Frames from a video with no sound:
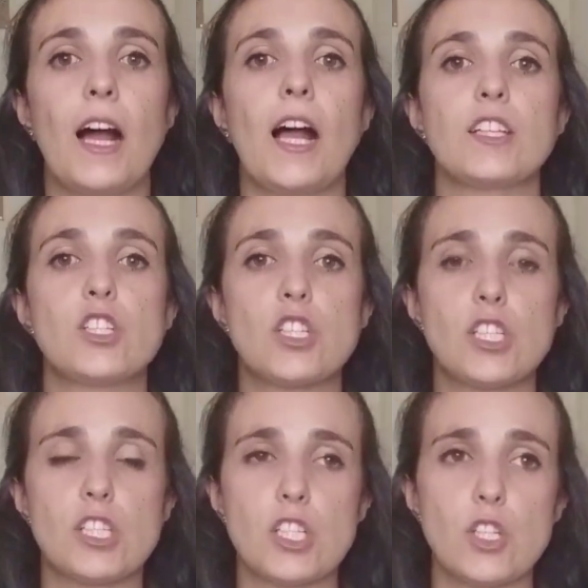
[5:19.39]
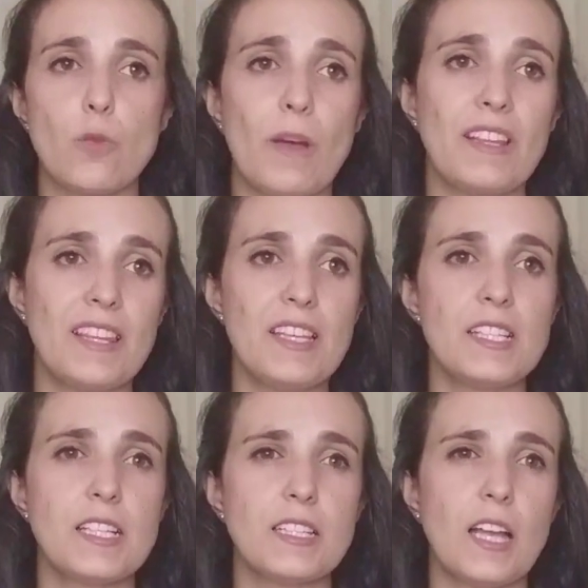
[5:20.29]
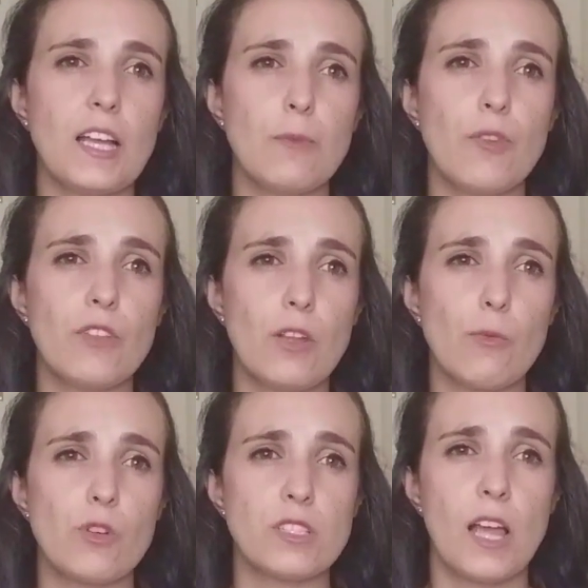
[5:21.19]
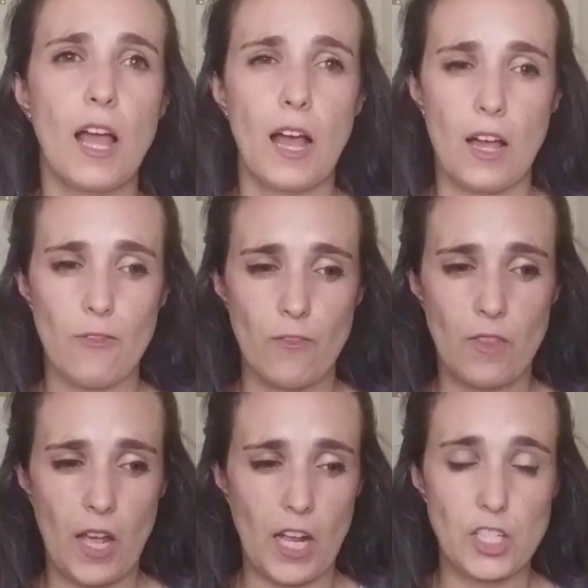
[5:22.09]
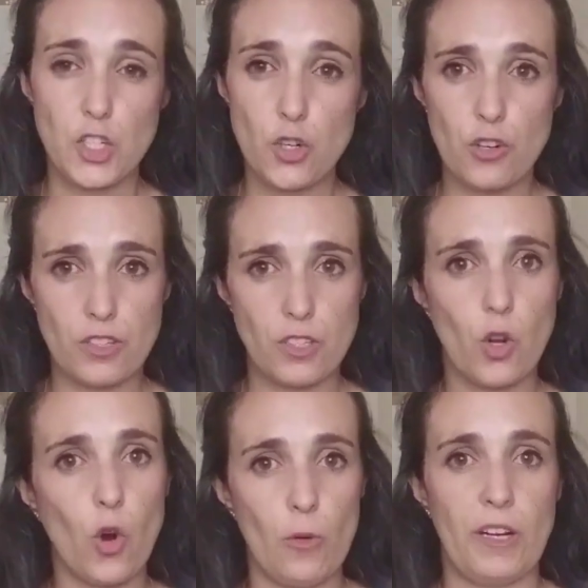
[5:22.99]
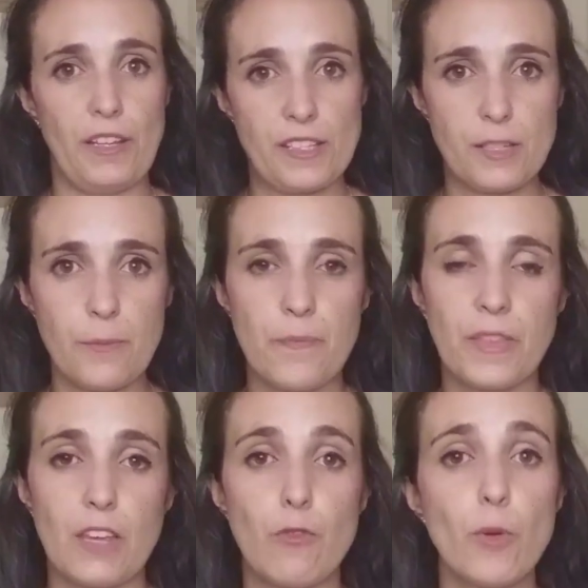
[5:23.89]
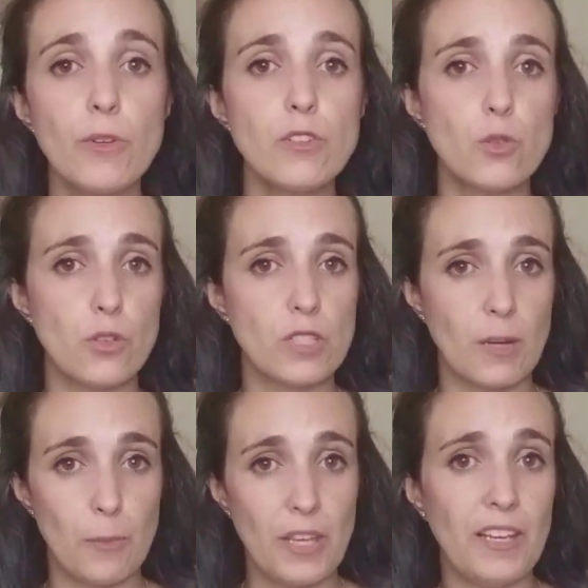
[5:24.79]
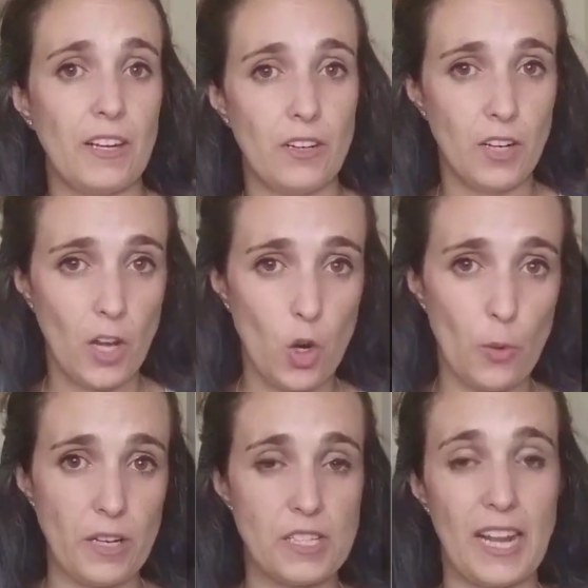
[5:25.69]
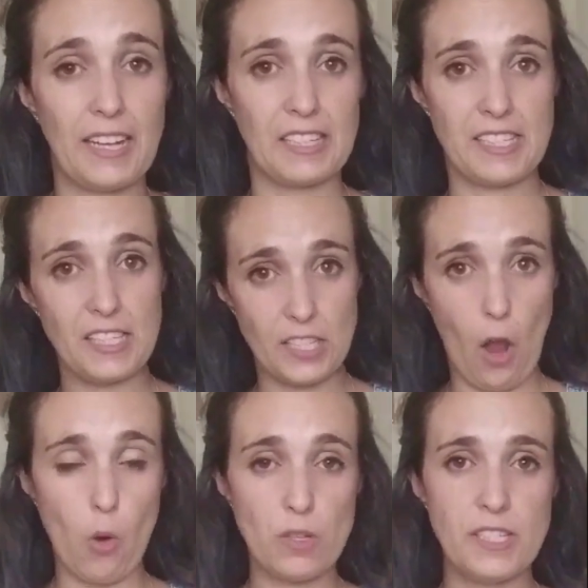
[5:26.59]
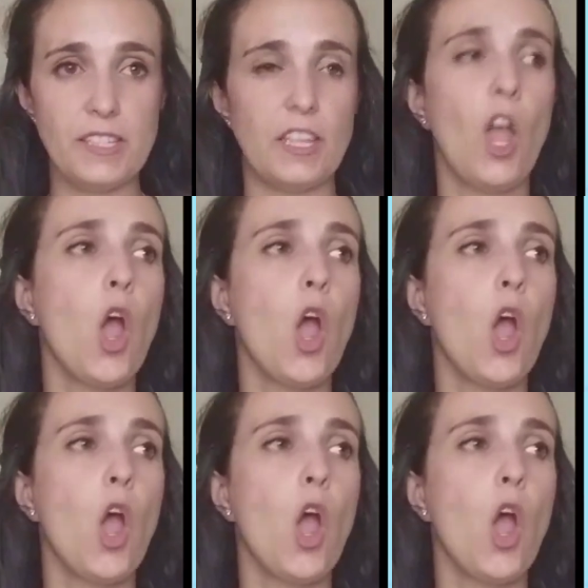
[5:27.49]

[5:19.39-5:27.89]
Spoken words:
So, but this type of networks have a short coverage. If we want to use a bigger coverage, like a city, a whole city,